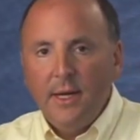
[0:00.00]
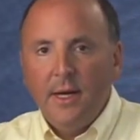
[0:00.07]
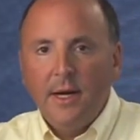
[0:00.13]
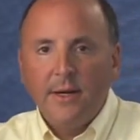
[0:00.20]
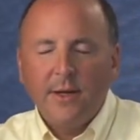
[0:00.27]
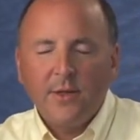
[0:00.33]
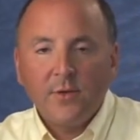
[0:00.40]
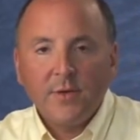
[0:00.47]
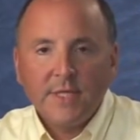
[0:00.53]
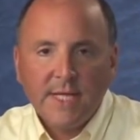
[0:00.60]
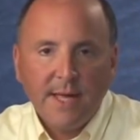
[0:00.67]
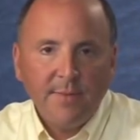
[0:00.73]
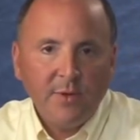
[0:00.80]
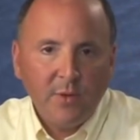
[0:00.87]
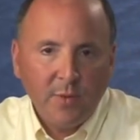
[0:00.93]
Another
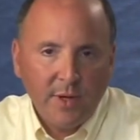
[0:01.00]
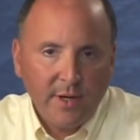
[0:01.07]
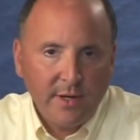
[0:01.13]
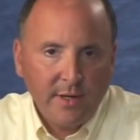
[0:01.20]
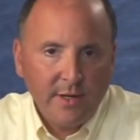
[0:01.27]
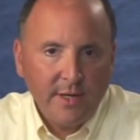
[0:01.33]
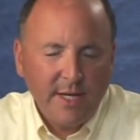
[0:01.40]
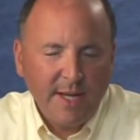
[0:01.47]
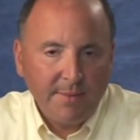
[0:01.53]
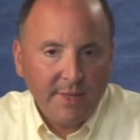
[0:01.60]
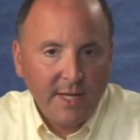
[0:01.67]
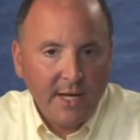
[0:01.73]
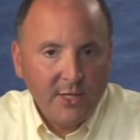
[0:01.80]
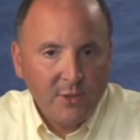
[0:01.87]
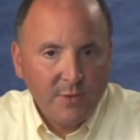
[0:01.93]
example where an
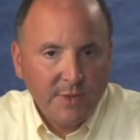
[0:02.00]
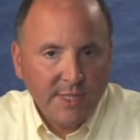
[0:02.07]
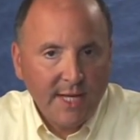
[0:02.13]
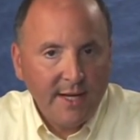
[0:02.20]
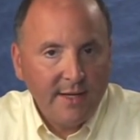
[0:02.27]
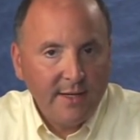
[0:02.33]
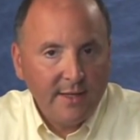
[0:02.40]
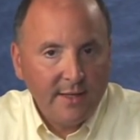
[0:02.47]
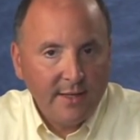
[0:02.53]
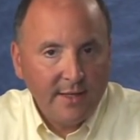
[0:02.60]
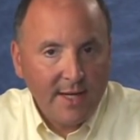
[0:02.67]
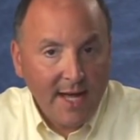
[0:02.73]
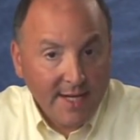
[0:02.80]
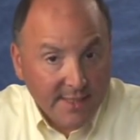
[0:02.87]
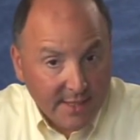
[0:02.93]
application was getting an
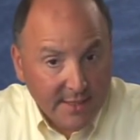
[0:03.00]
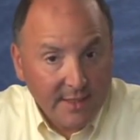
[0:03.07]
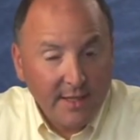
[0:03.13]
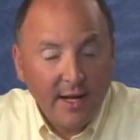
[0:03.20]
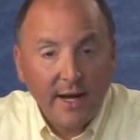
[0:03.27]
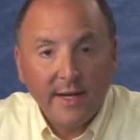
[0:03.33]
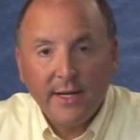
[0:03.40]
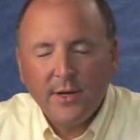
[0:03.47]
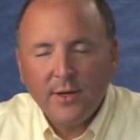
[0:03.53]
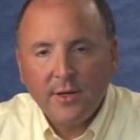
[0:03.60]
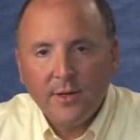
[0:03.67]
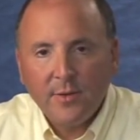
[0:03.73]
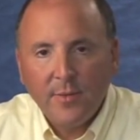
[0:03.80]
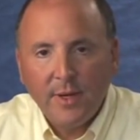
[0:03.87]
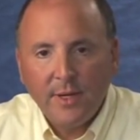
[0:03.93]
access denied
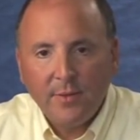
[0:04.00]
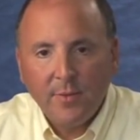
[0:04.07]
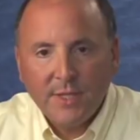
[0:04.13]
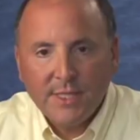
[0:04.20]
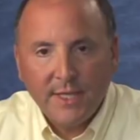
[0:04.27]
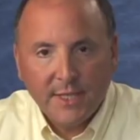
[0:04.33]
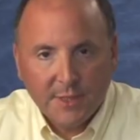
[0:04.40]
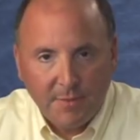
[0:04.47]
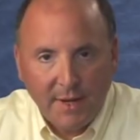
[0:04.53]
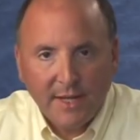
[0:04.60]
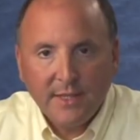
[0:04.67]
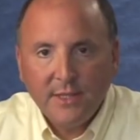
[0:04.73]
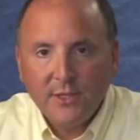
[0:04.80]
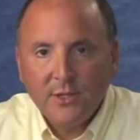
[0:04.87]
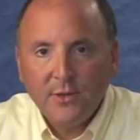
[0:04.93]
error when it wasn't
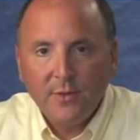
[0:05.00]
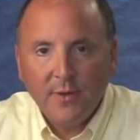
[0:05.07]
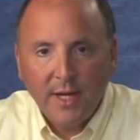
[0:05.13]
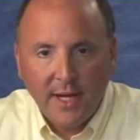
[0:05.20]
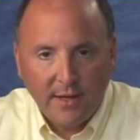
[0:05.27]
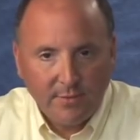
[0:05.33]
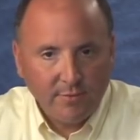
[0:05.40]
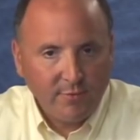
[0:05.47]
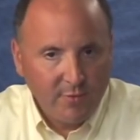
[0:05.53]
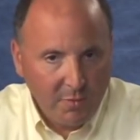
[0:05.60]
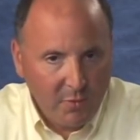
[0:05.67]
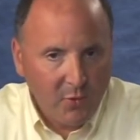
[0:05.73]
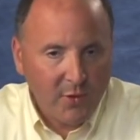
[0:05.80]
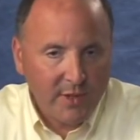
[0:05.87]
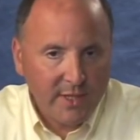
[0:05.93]
expecting to and
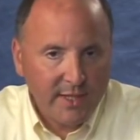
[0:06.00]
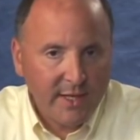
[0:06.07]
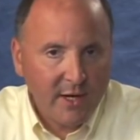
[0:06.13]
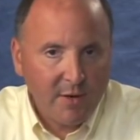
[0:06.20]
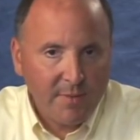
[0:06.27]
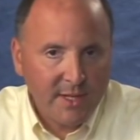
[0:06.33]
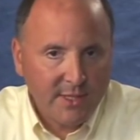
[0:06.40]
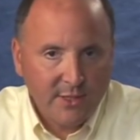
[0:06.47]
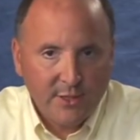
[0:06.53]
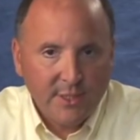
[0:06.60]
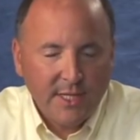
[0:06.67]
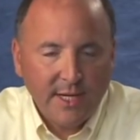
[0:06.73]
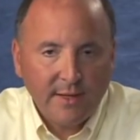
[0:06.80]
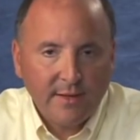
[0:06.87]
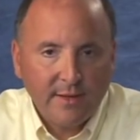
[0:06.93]
reported an error message
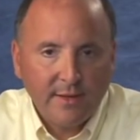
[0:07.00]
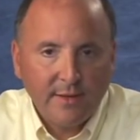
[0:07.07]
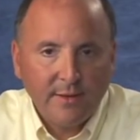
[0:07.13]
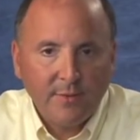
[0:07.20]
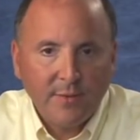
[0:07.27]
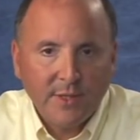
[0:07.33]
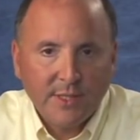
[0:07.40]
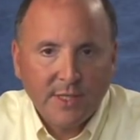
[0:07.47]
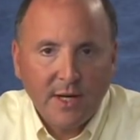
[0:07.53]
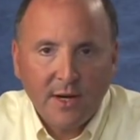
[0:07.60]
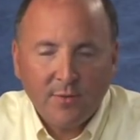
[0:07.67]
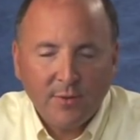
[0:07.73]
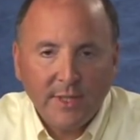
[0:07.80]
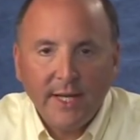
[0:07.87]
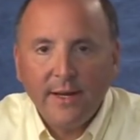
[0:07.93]
that was
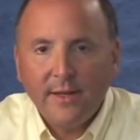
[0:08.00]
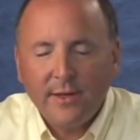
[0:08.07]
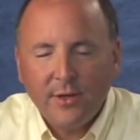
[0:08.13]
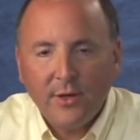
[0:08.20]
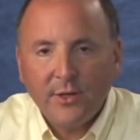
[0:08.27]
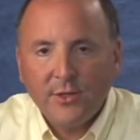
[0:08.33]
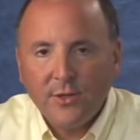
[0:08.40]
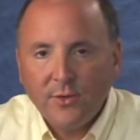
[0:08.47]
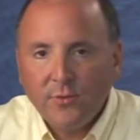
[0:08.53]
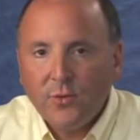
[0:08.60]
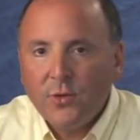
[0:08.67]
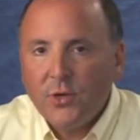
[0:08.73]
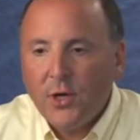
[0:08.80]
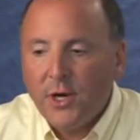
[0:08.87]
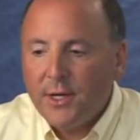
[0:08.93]
not related at all to the
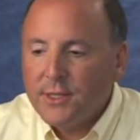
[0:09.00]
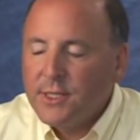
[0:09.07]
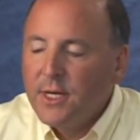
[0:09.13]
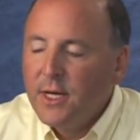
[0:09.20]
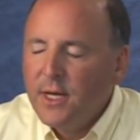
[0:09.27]
root cause